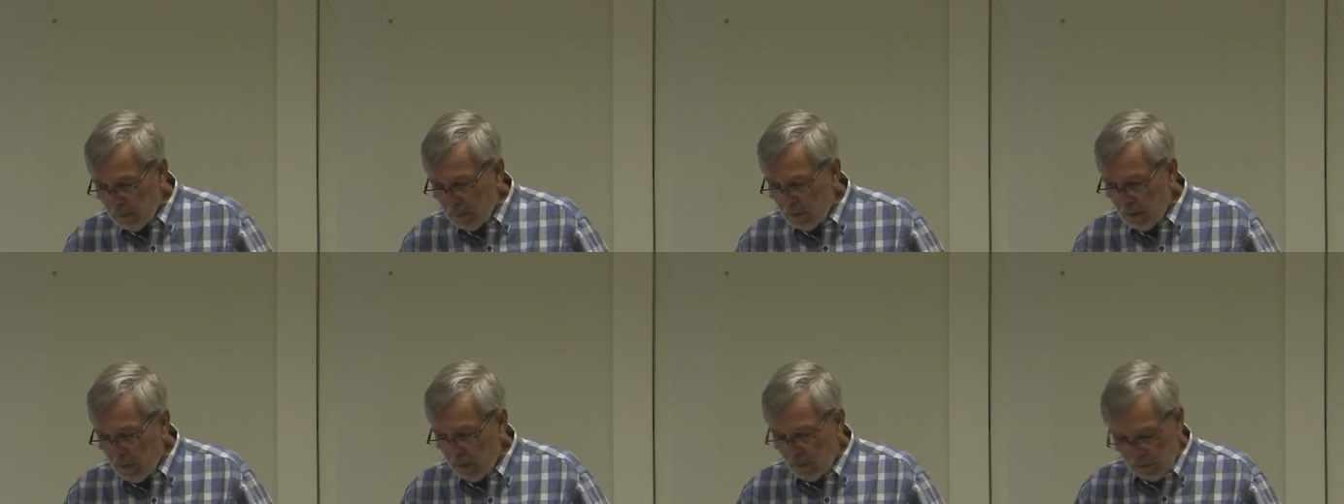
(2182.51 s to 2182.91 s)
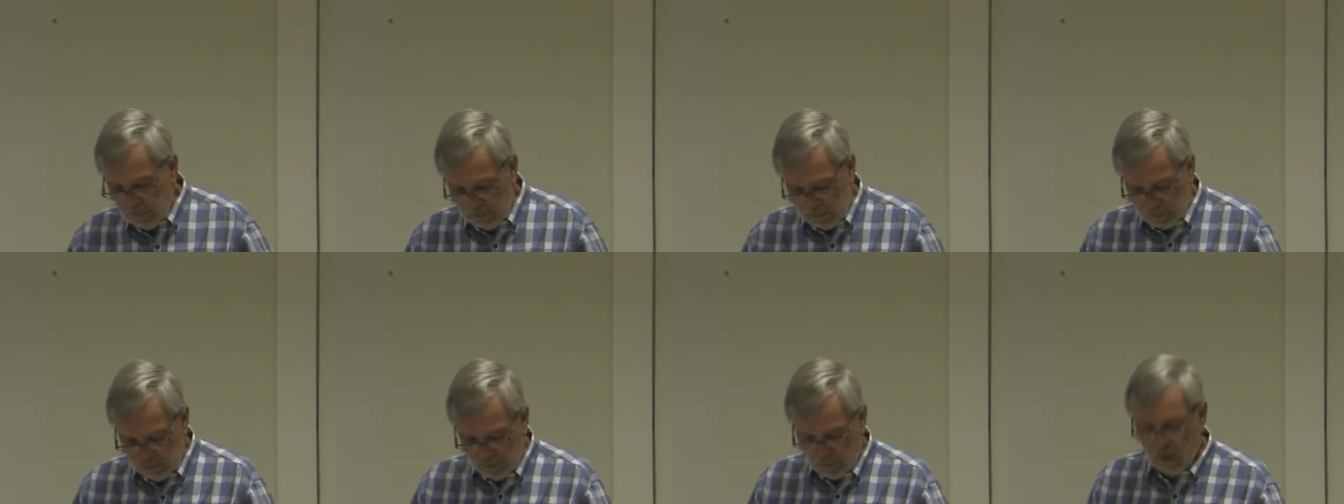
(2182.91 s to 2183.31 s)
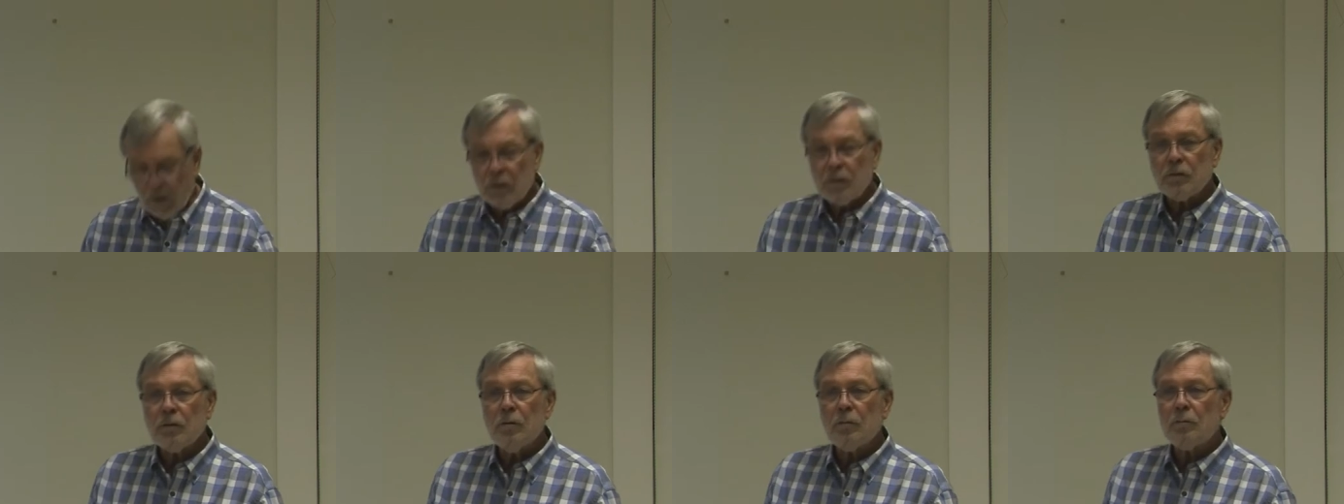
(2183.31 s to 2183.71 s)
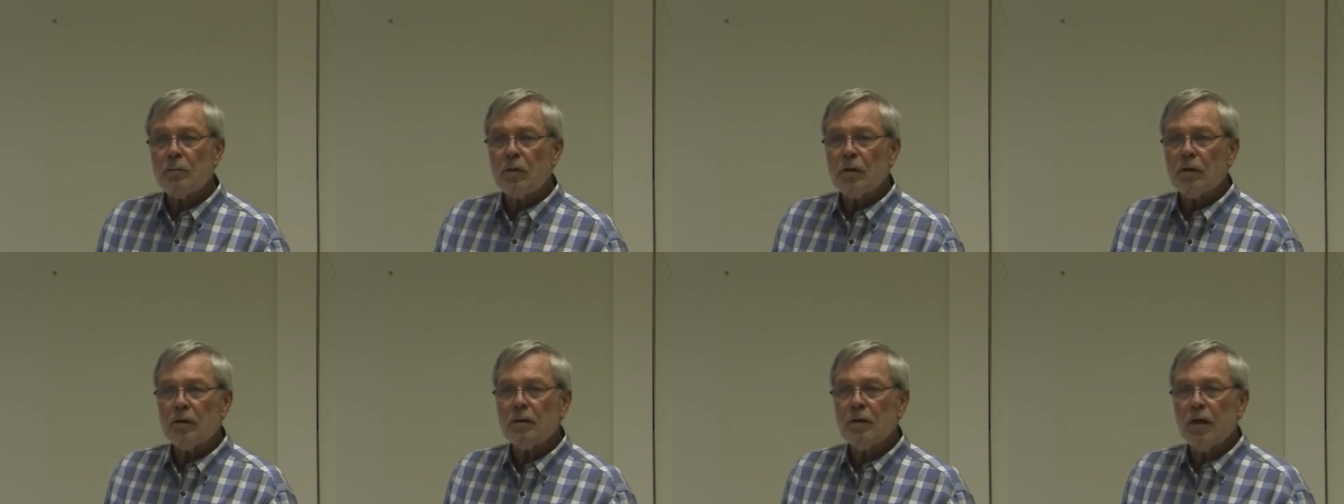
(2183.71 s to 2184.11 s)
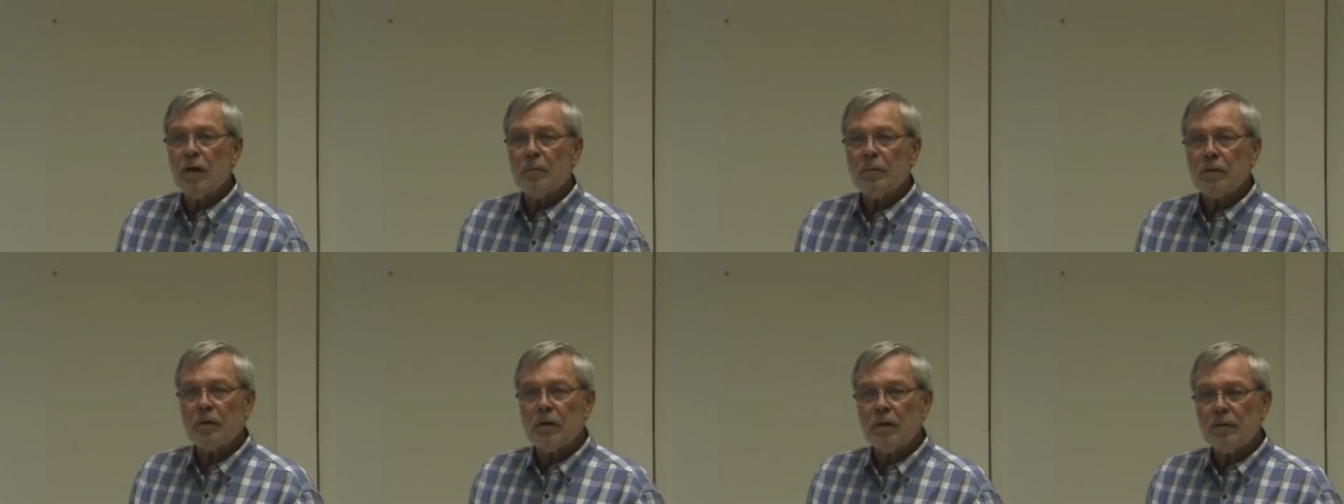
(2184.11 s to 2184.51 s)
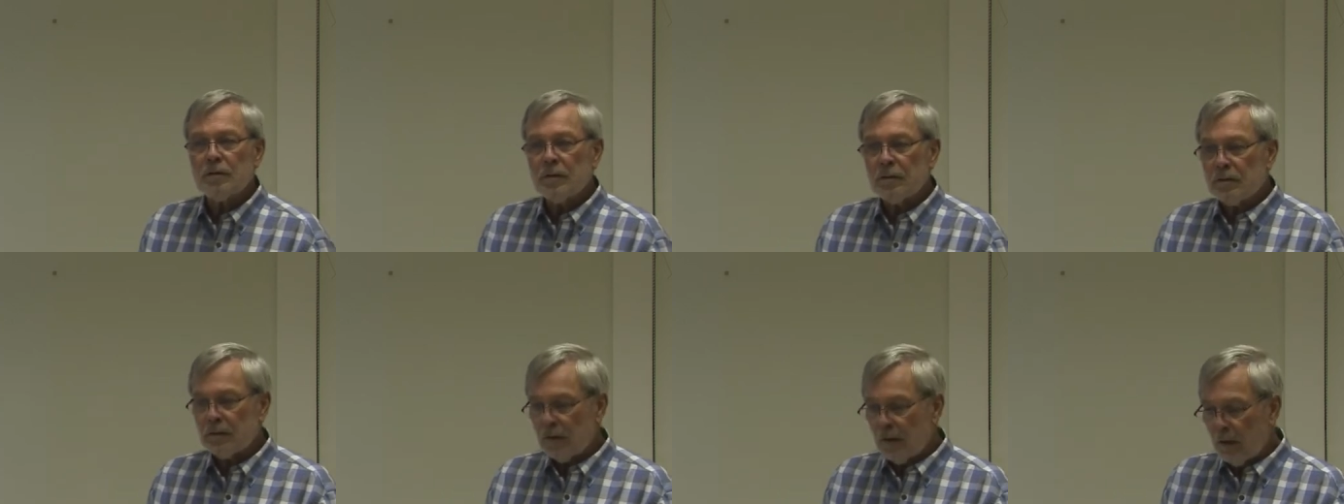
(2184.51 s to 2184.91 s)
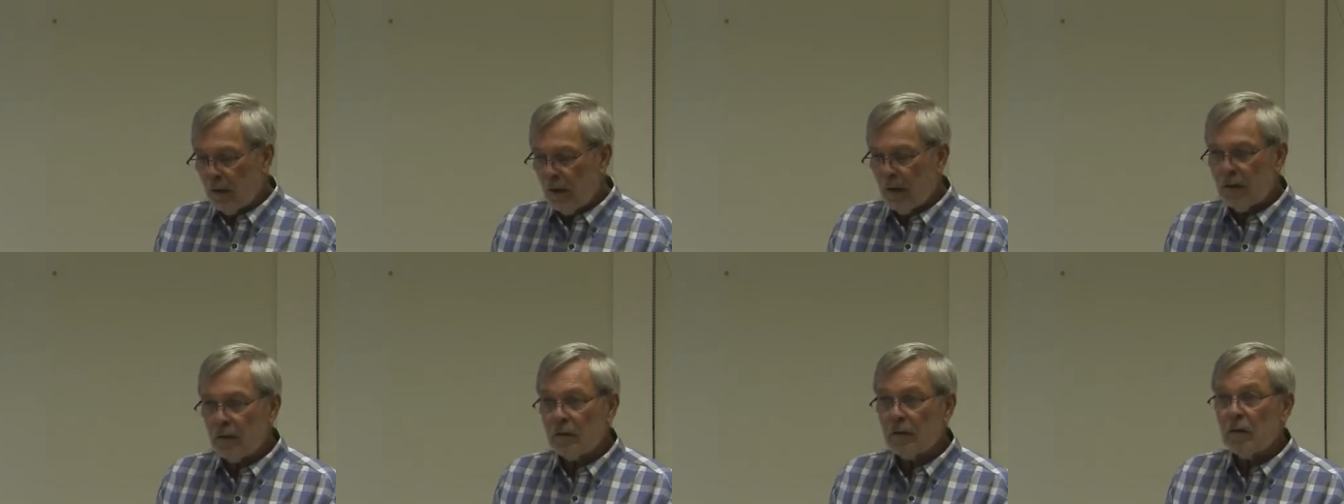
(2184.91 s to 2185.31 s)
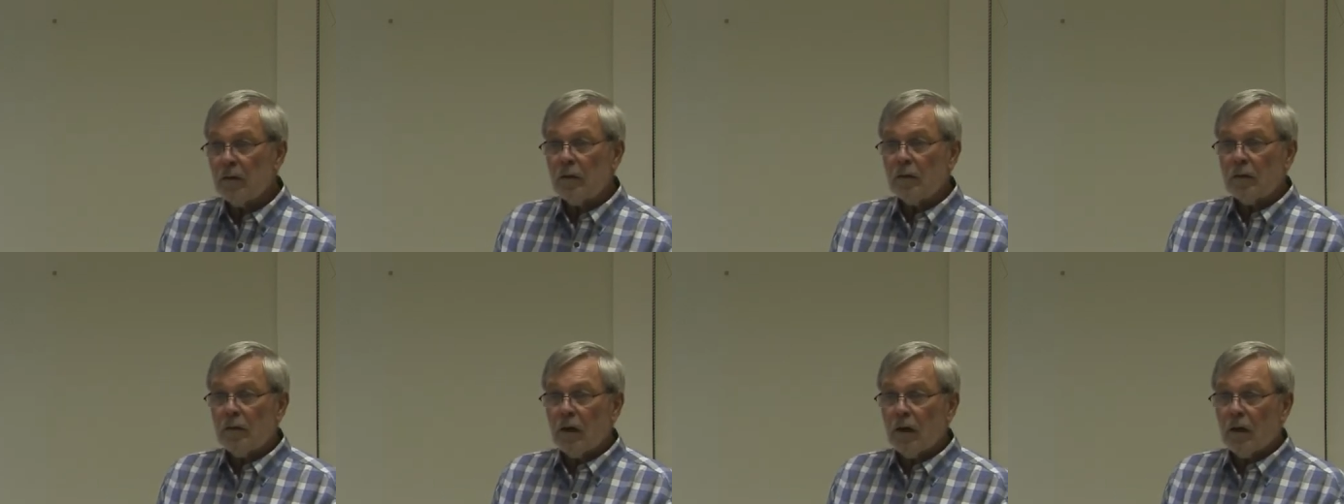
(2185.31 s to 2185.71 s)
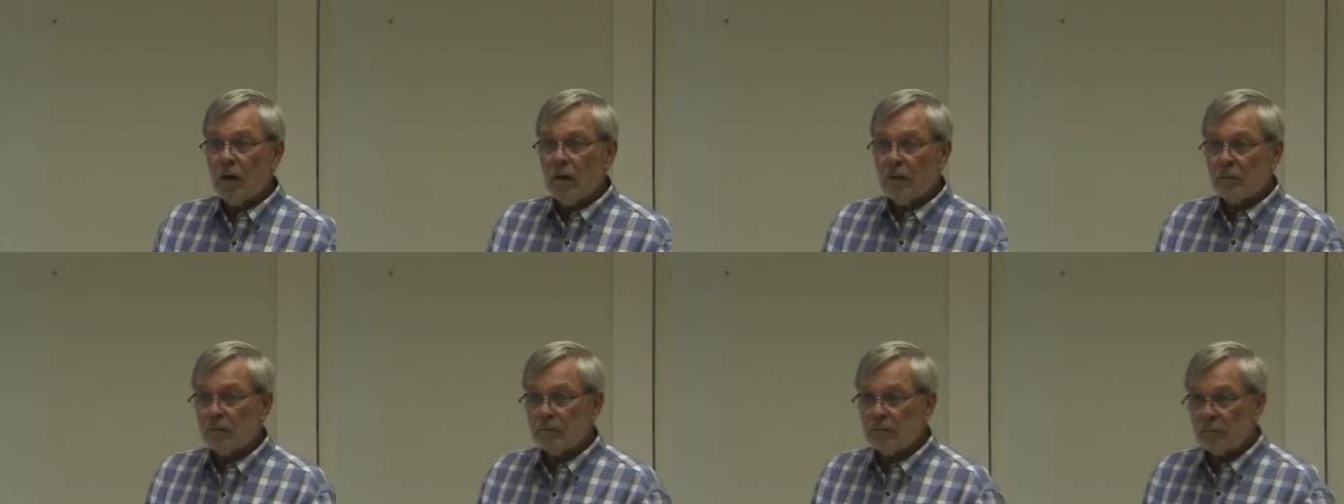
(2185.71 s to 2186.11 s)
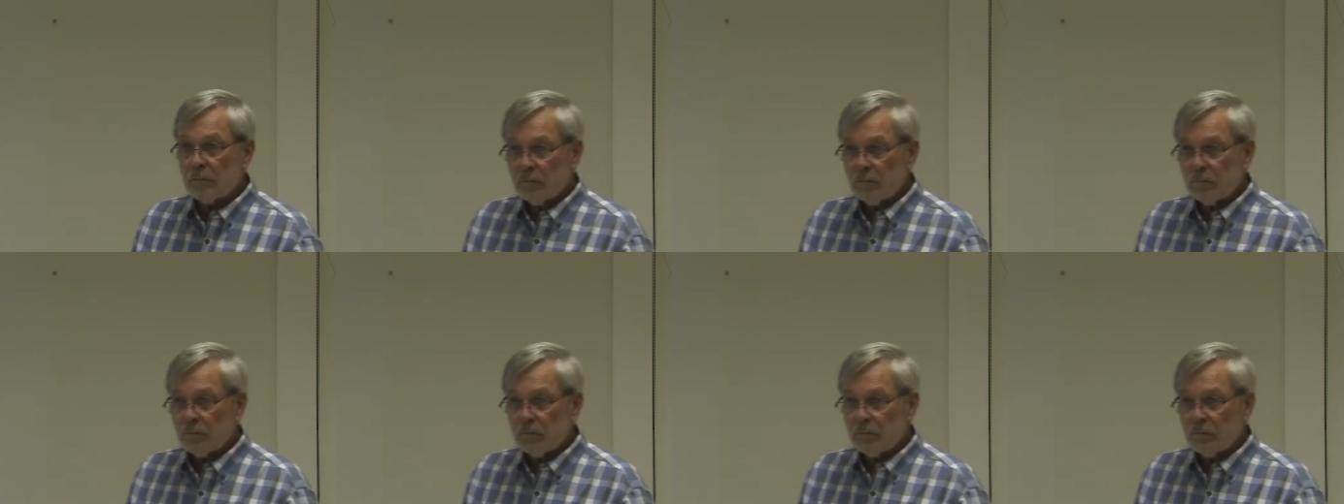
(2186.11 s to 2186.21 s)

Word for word: now, this is also important not because it's uh, had a uh,